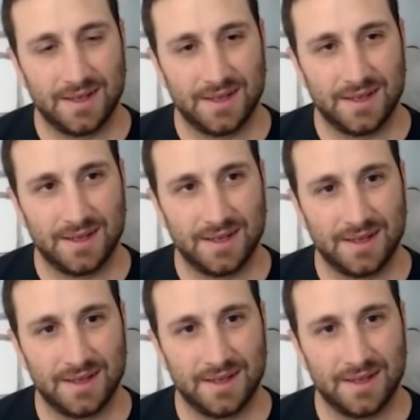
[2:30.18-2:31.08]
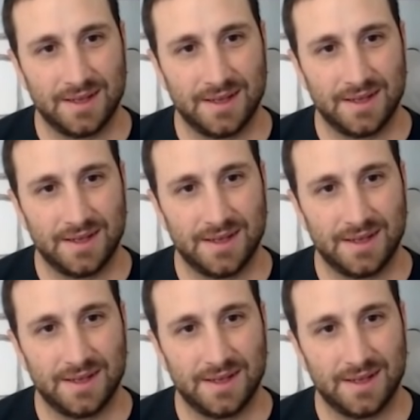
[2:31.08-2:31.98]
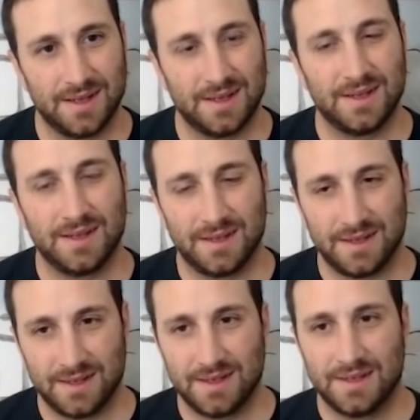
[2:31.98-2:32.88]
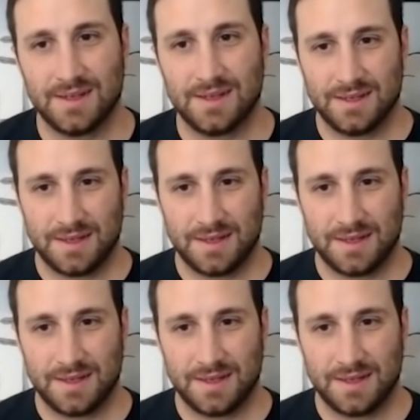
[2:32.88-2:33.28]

(silent)